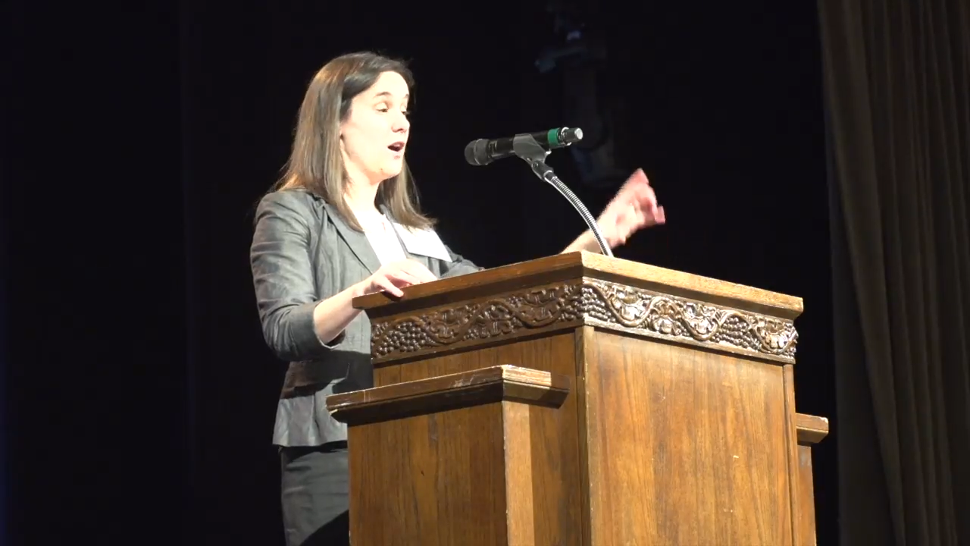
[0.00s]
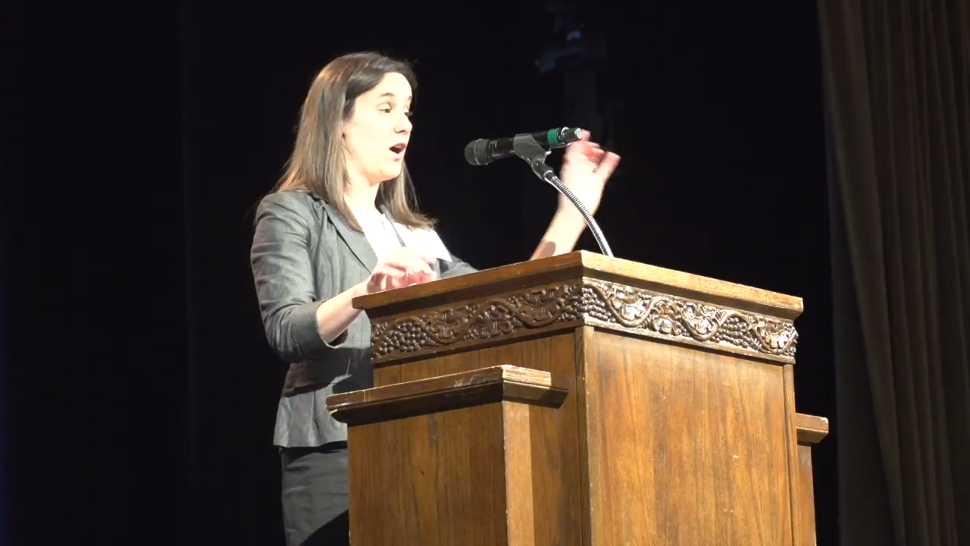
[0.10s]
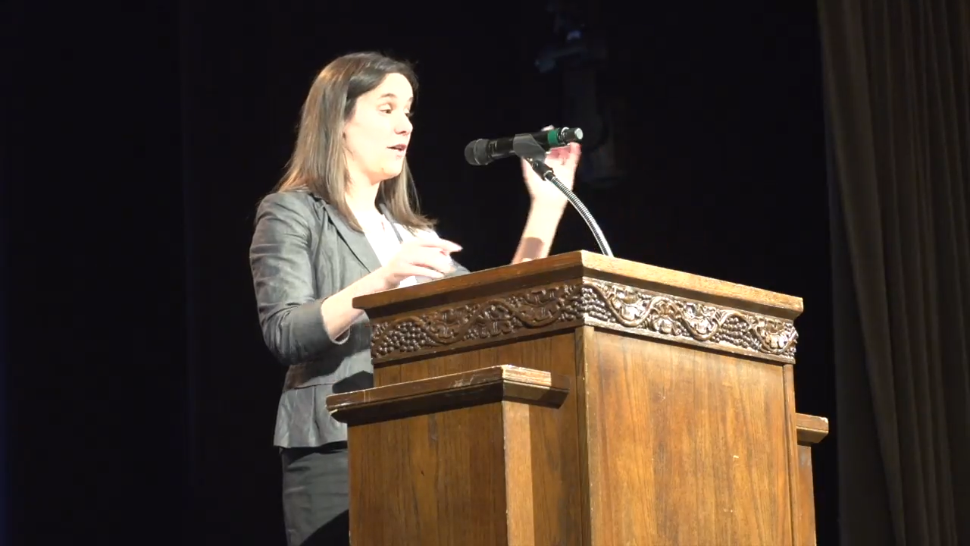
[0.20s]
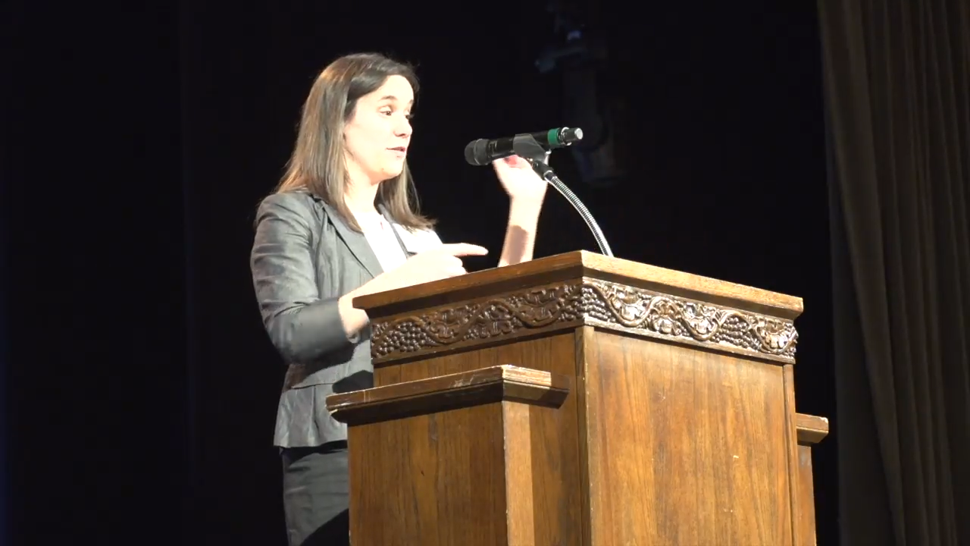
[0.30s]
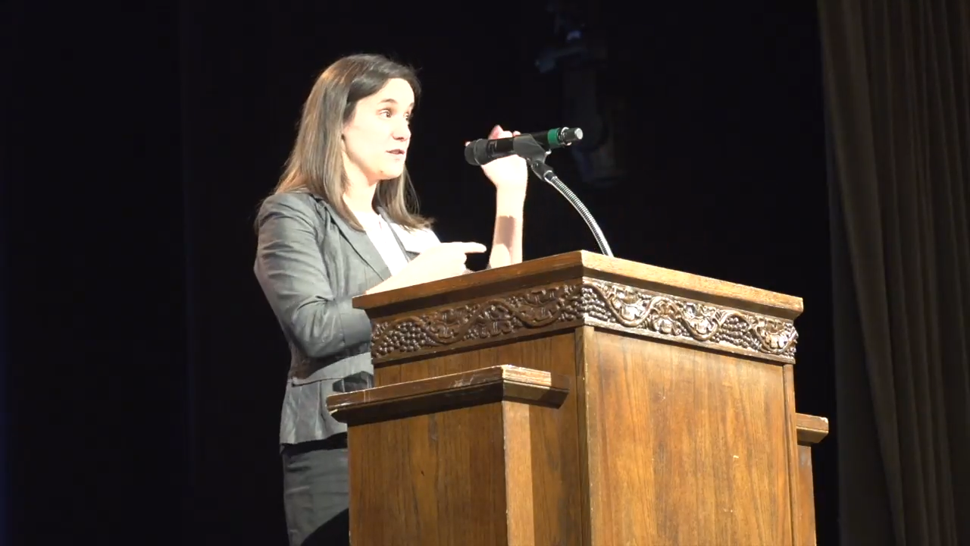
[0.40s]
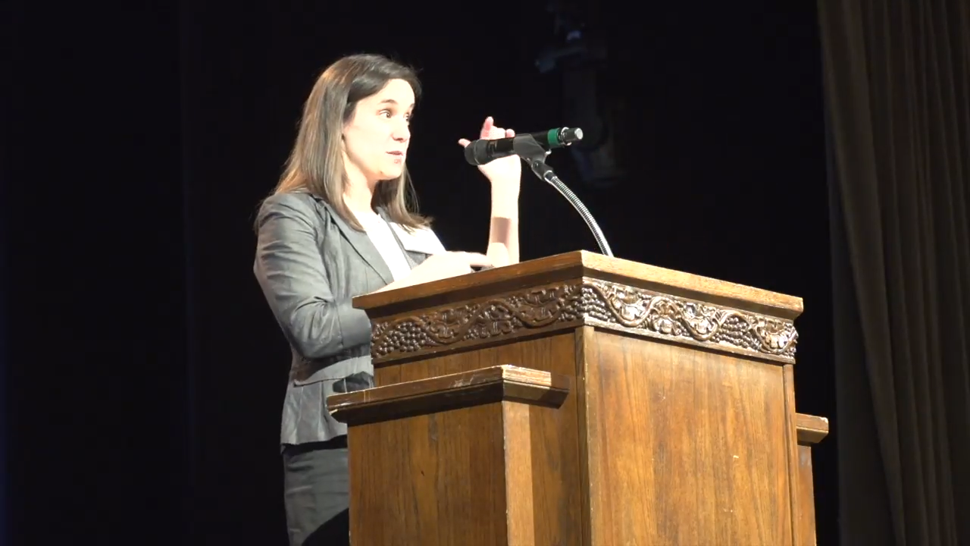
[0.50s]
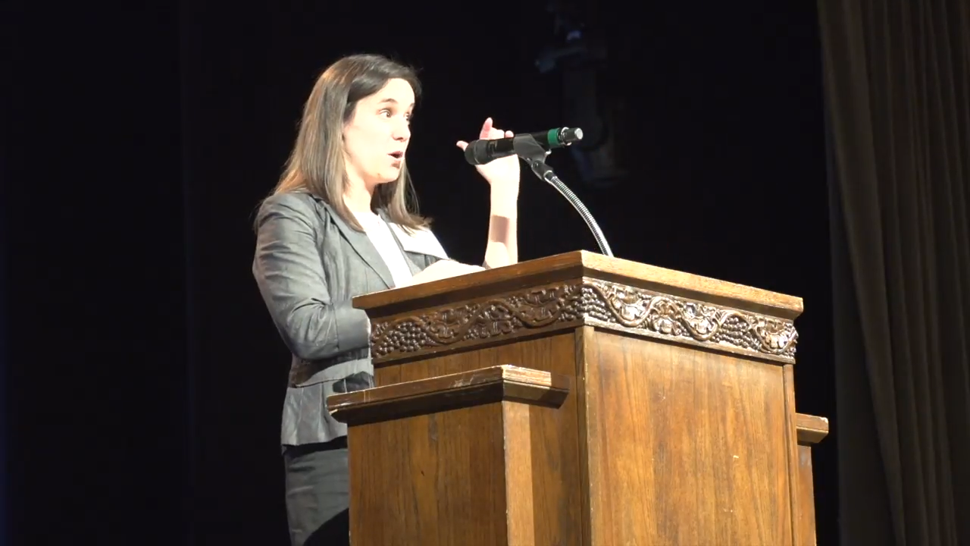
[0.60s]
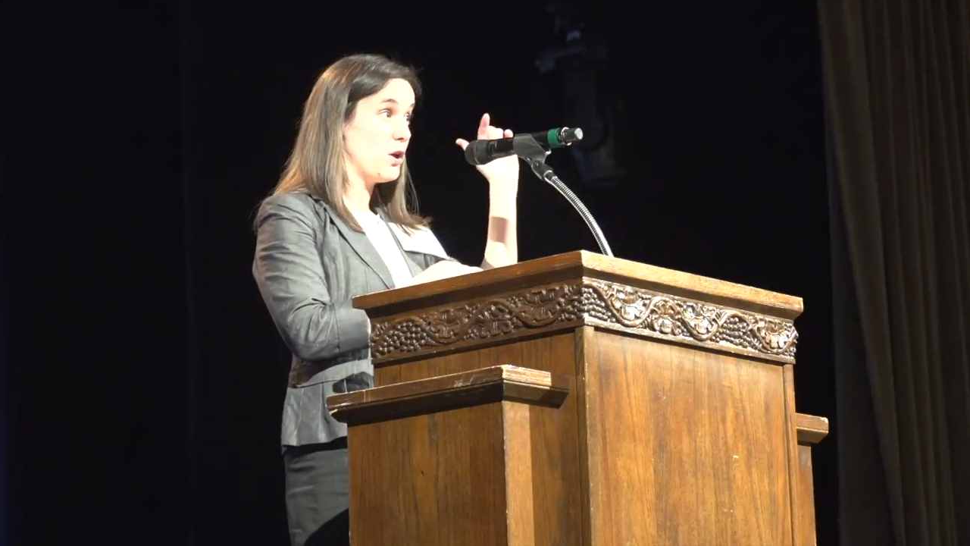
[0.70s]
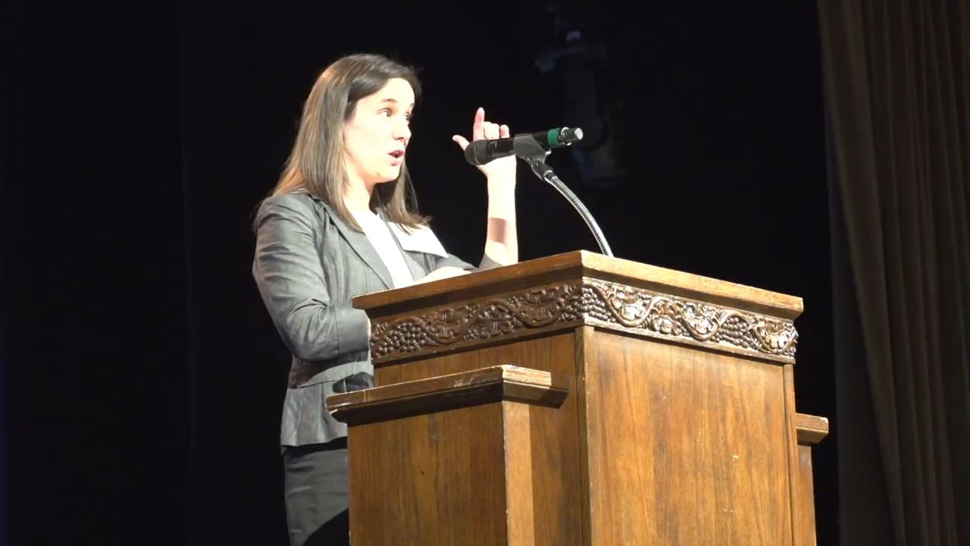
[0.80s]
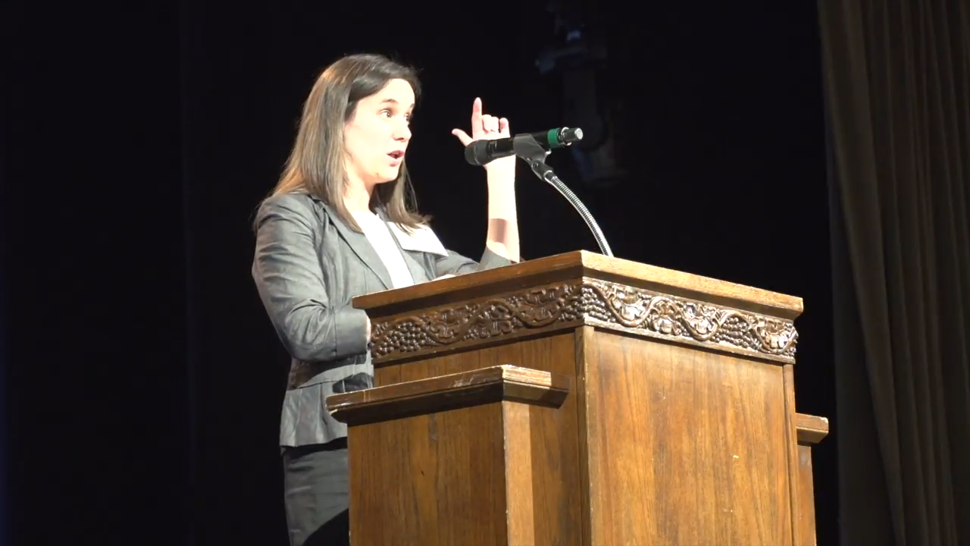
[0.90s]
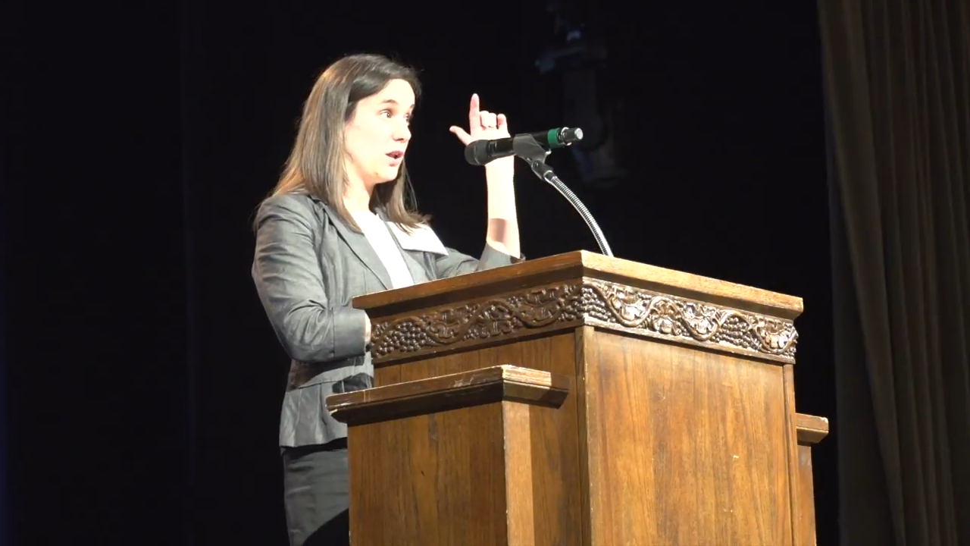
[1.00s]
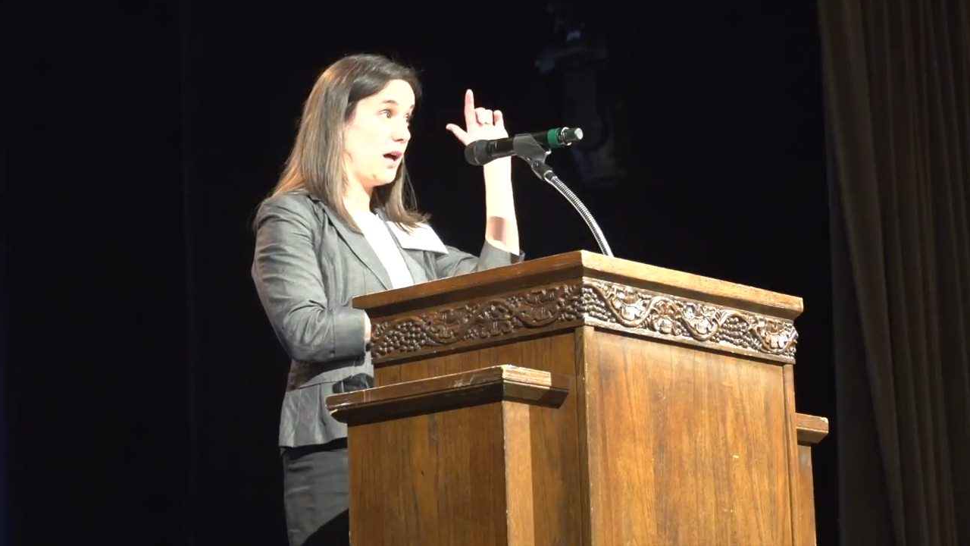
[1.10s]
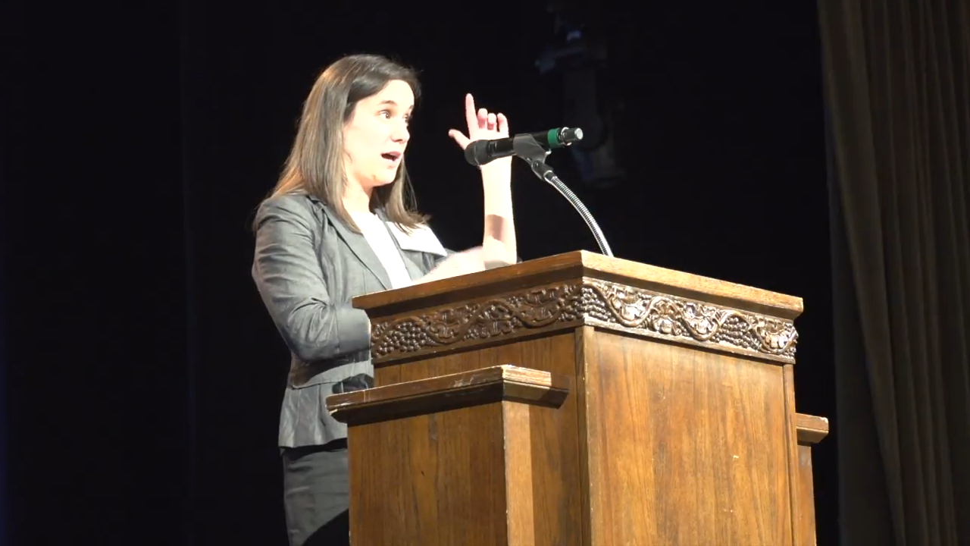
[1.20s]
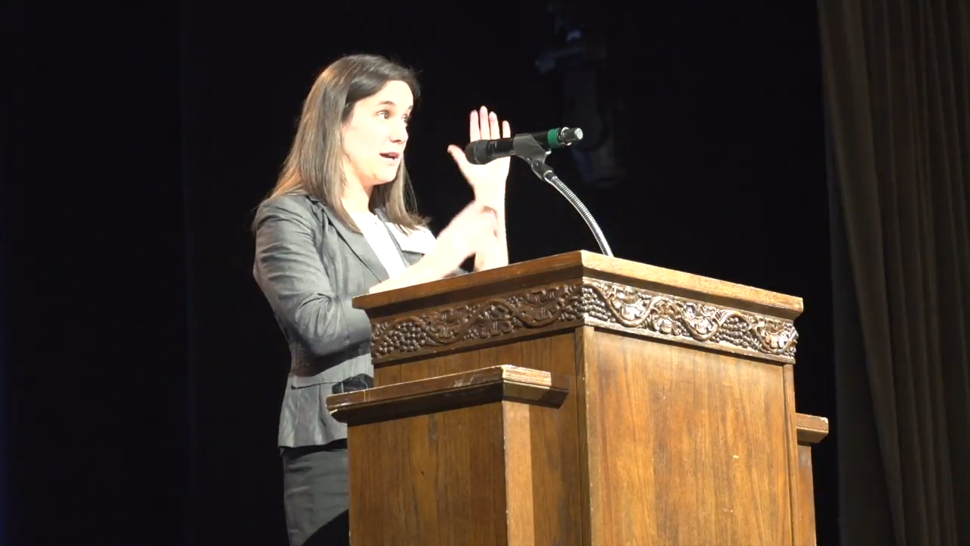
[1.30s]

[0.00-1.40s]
on the small